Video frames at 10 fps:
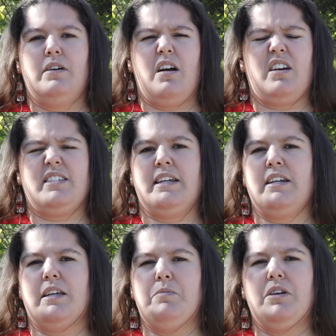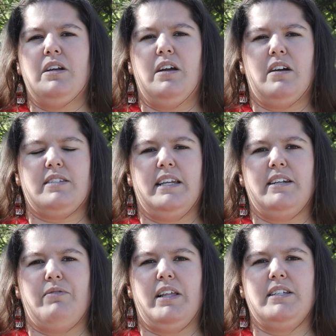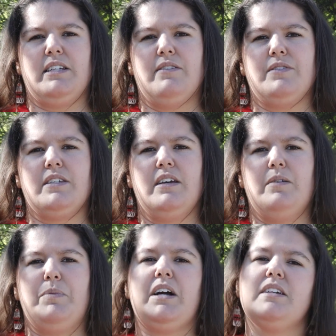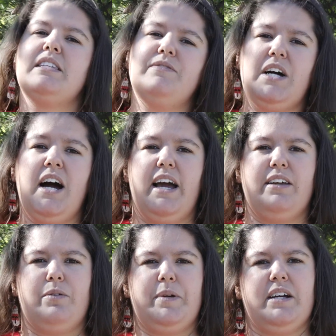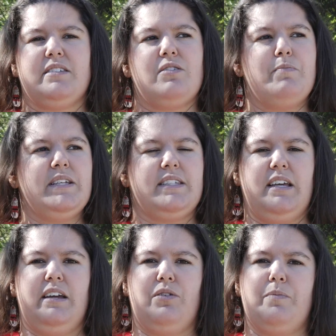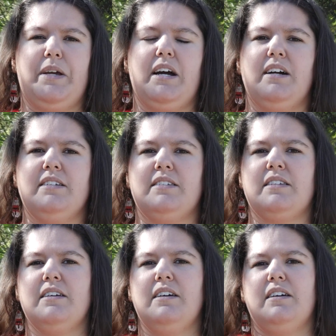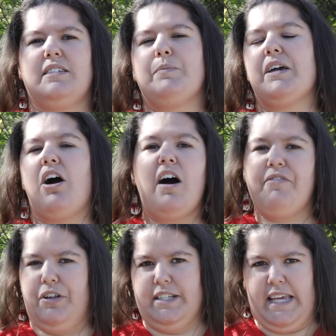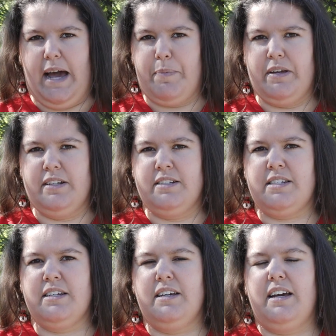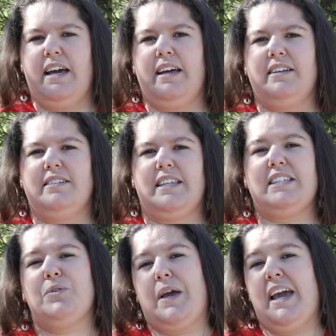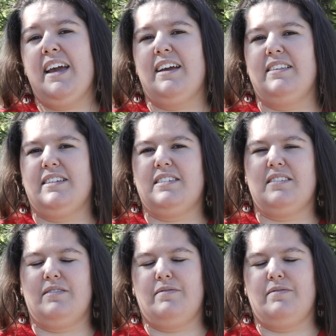our extended community, our extended relatives, because they've died or because they're missing or because something awful has happened. And that's okay. It's